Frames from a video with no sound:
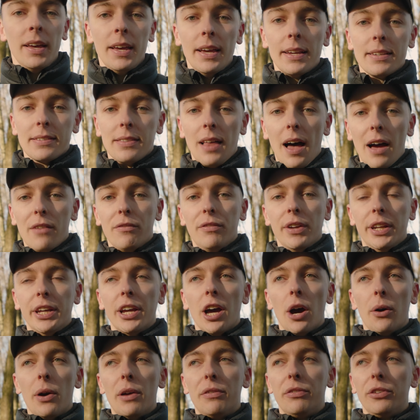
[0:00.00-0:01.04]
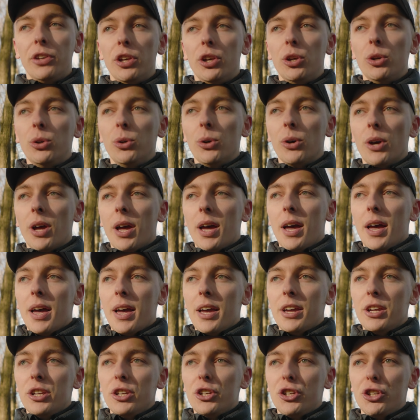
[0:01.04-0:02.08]
It's like video. If you
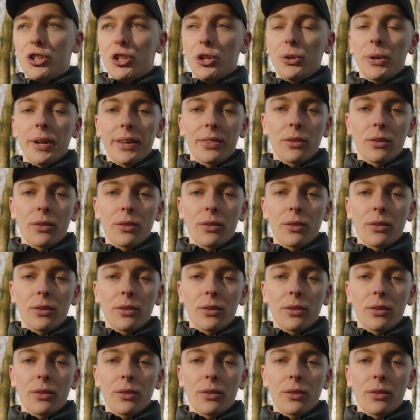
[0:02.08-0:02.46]
shoot